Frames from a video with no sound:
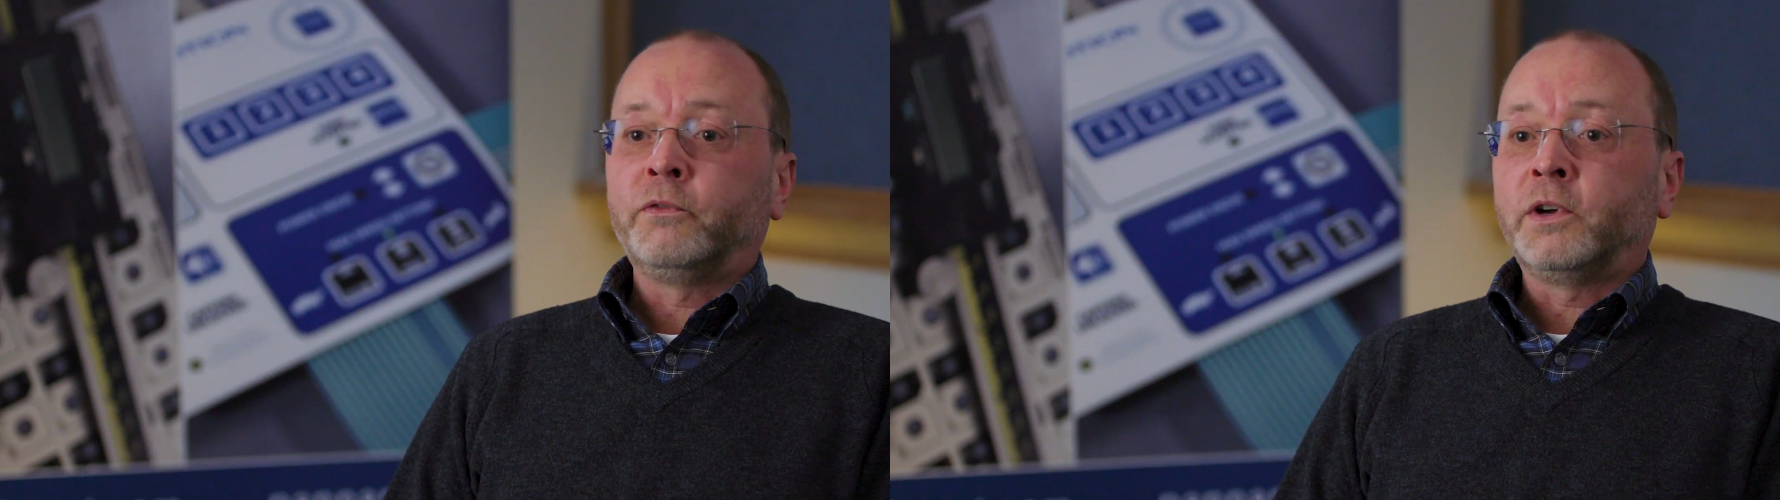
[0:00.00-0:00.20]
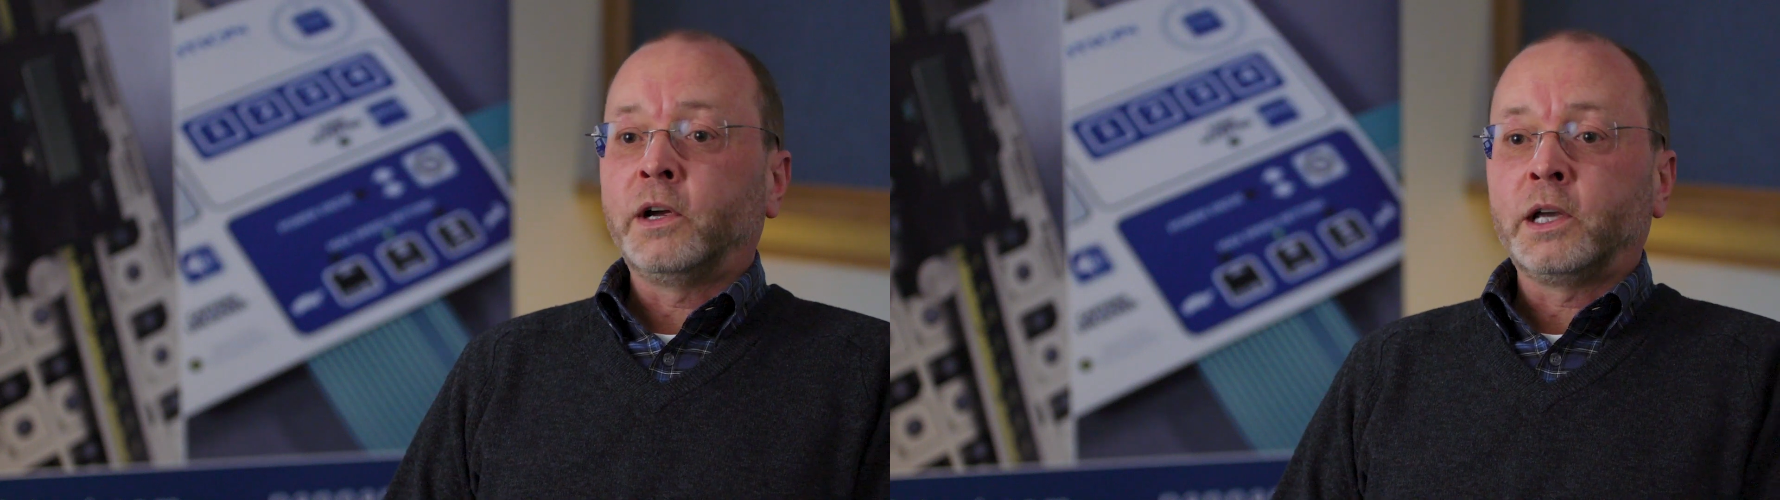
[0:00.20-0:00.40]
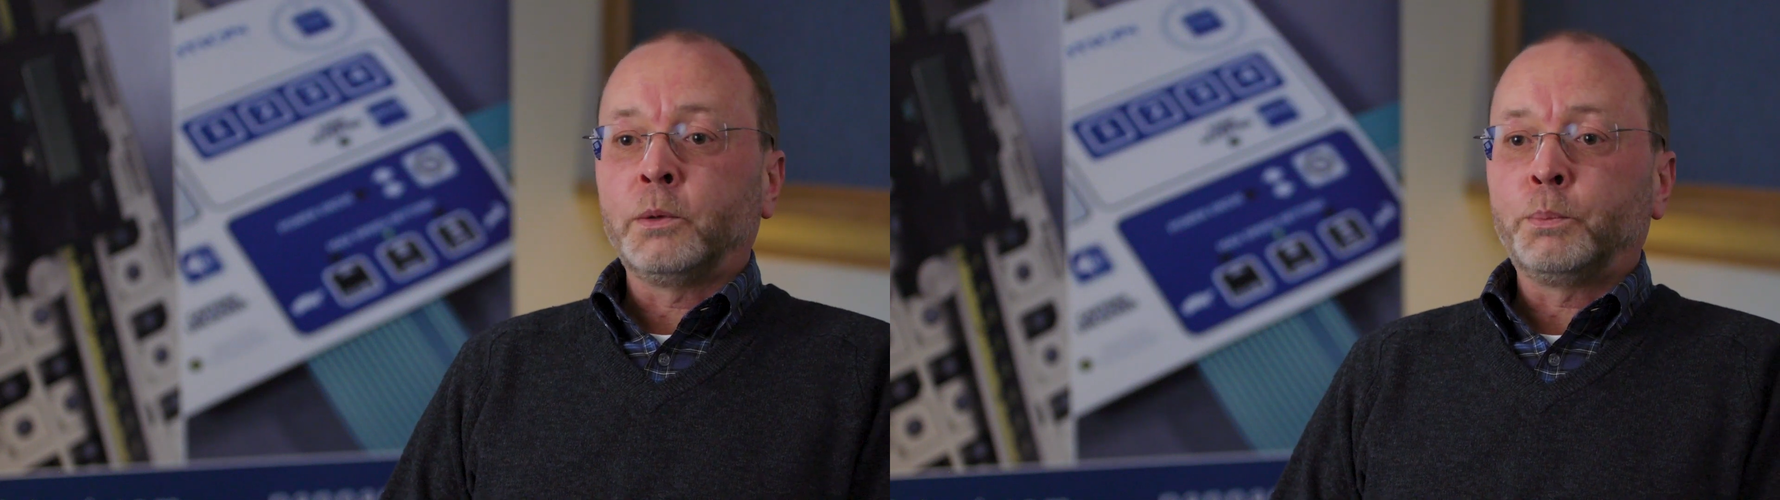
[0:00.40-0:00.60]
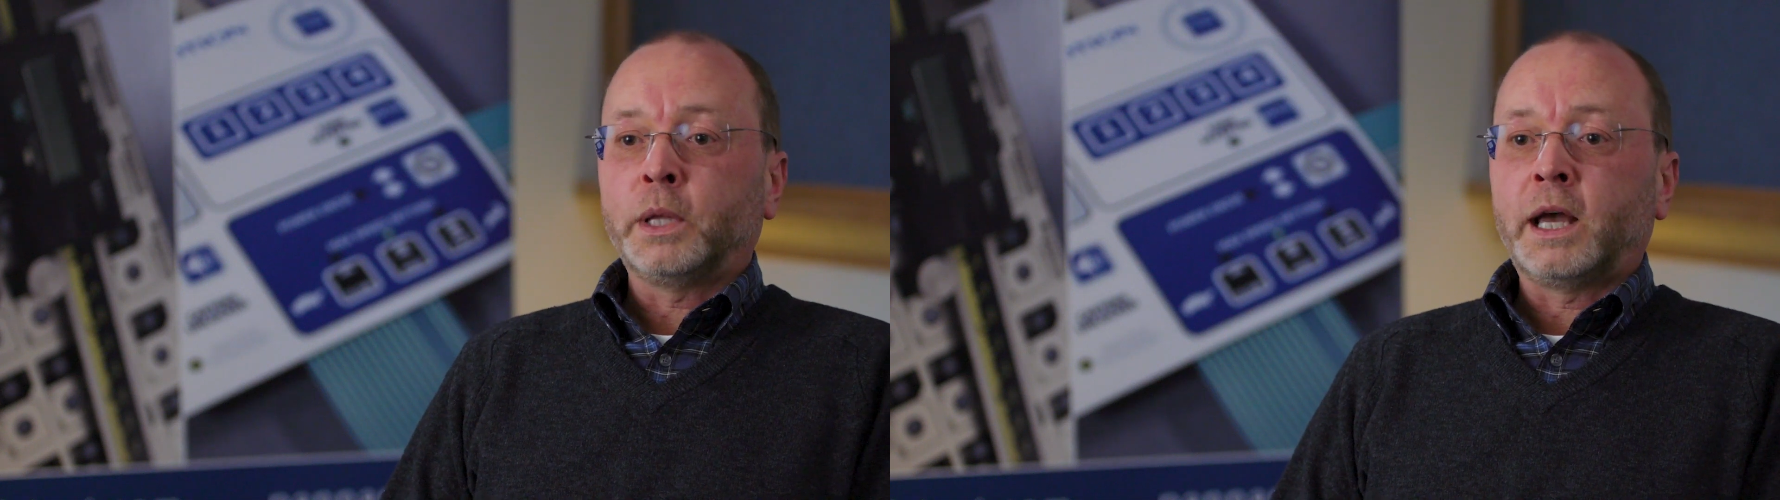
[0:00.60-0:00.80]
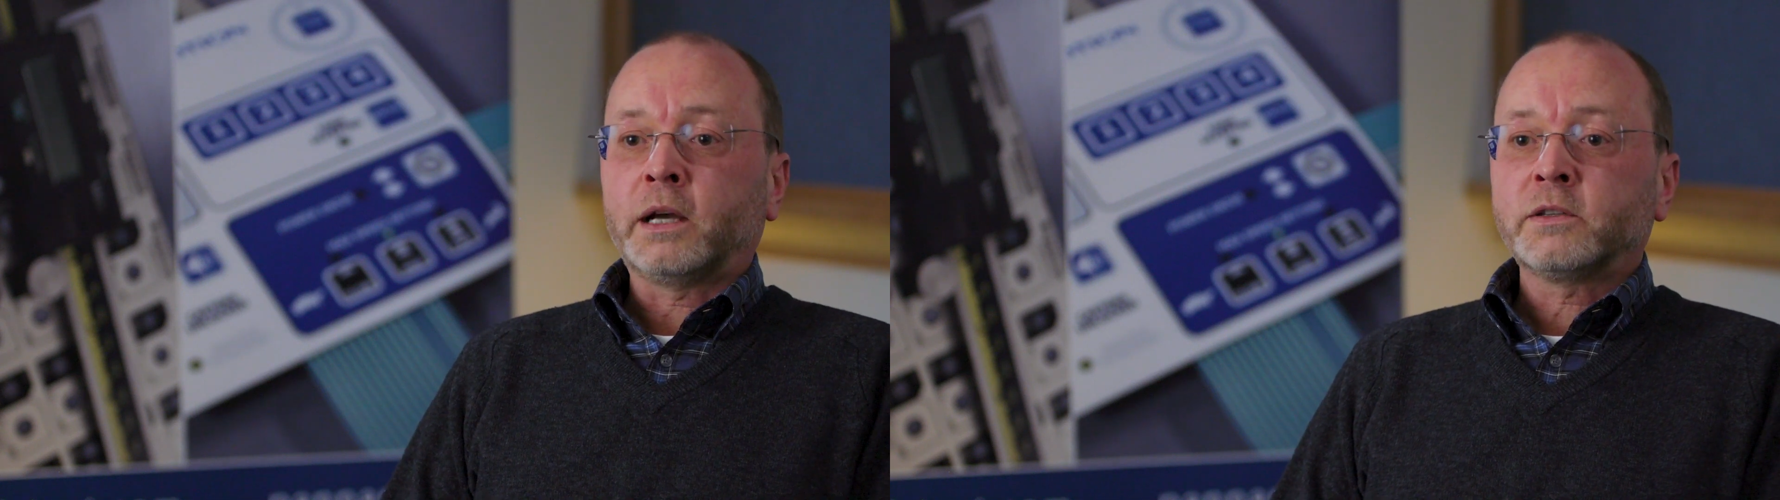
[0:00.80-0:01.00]
very
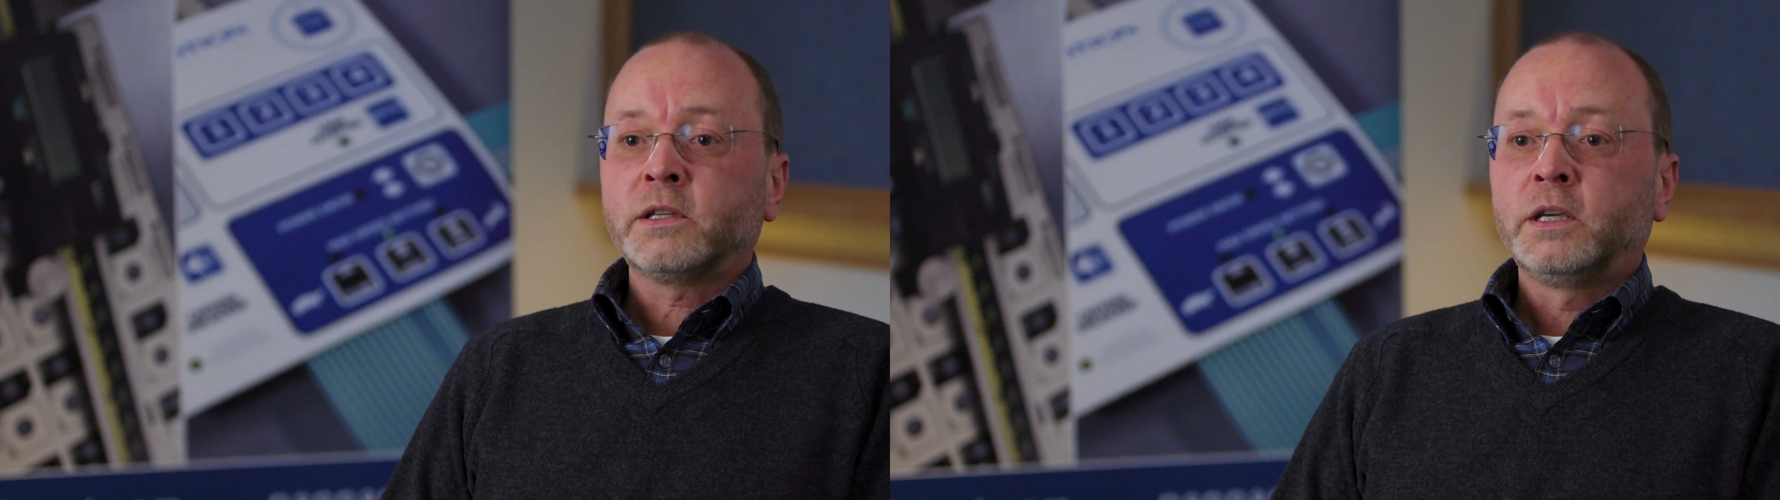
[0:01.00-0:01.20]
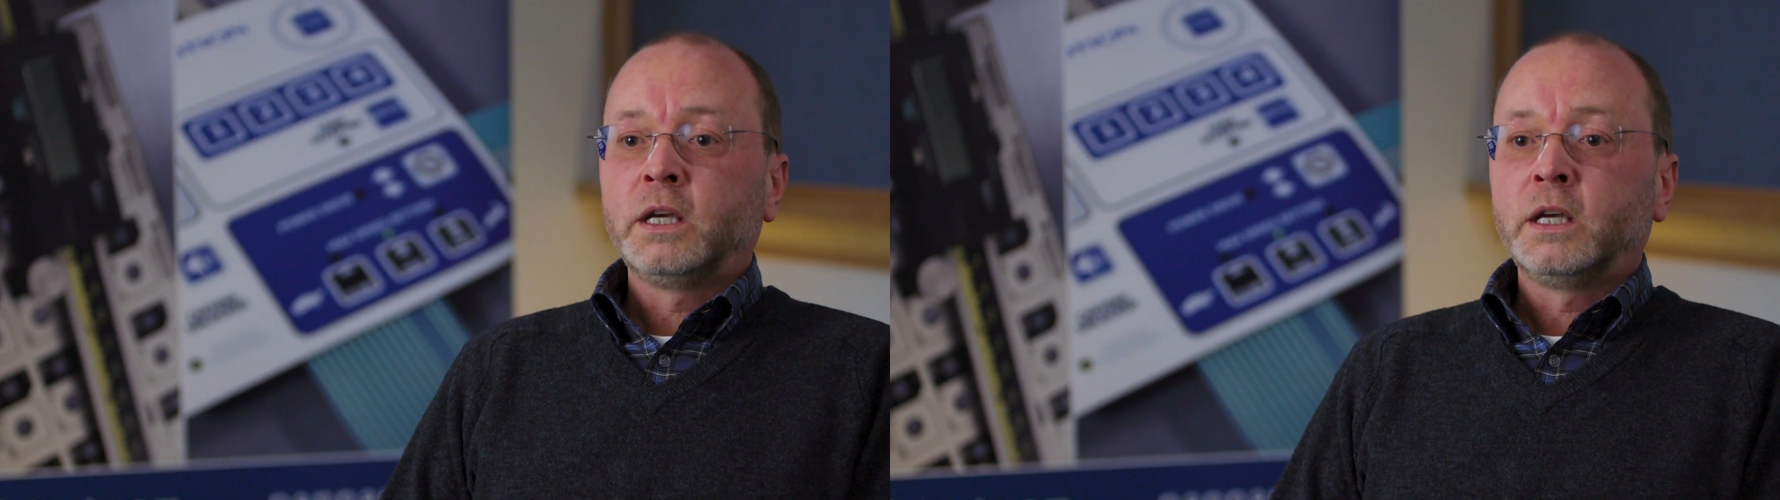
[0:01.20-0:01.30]
complex.